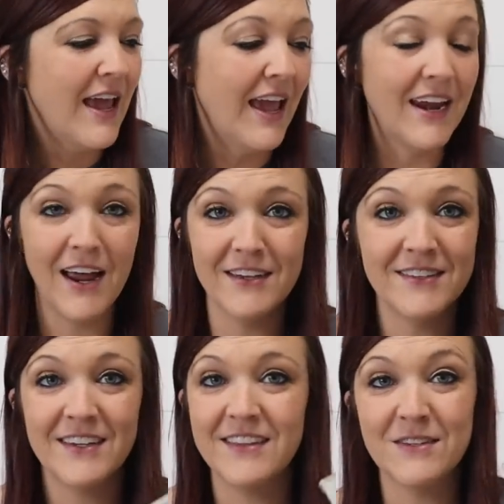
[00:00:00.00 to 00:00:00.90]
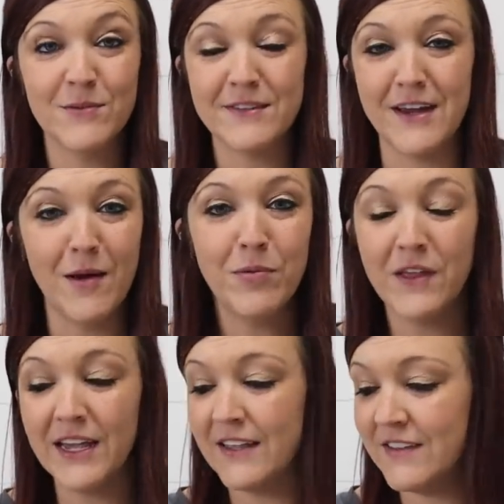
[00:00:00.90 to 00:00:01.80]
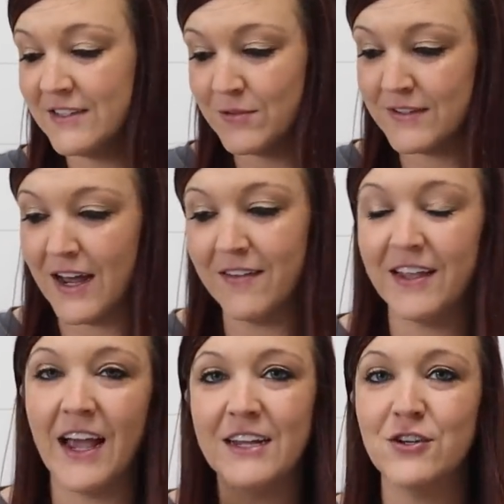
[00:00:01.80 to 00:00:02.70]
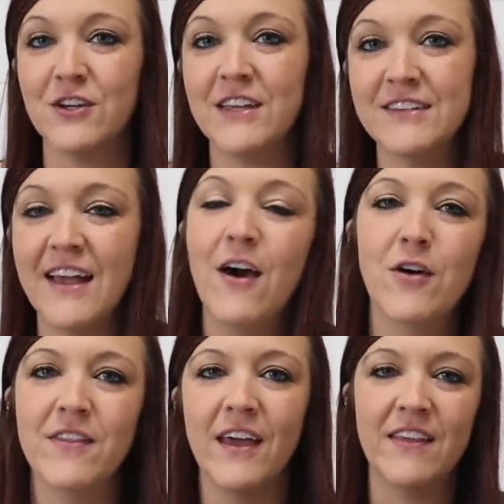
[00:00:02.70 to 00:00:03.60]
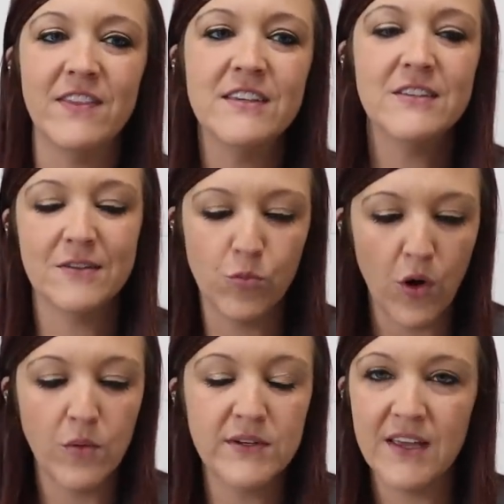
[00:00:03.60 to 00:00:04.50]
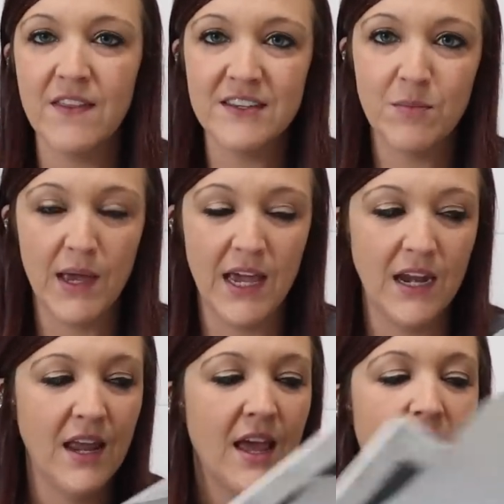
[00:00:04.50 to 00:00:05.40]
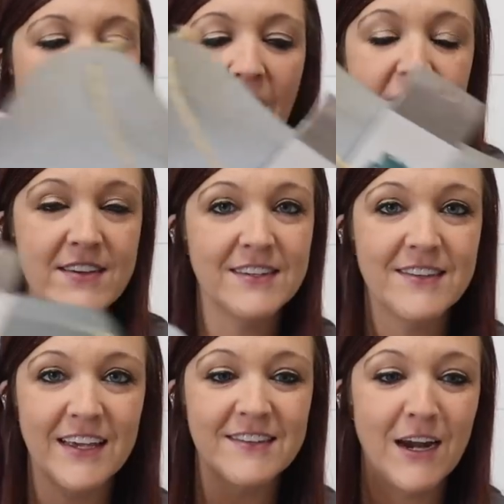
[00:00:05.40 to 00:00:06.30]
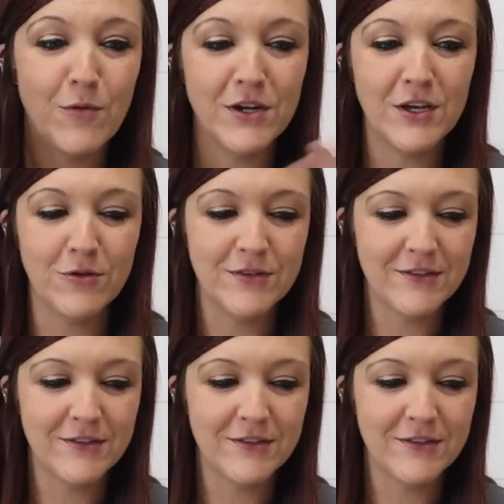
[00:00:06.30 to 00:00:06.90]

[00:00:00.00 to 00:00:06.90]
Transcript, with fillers: And honestly, this was not planned. This was not like I took things out and like, this is what was in this bin and this is things that I wanna use.